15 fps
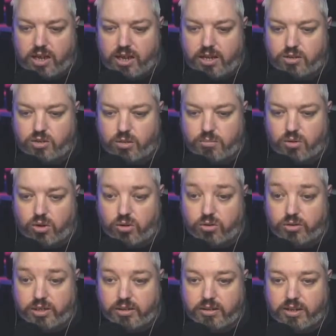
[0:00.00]
so I'm not
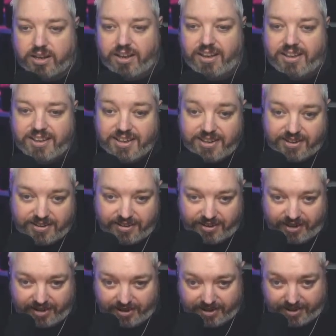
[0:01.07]
going
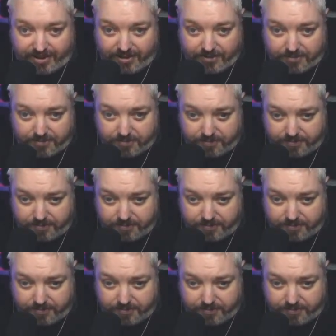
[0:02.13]
to.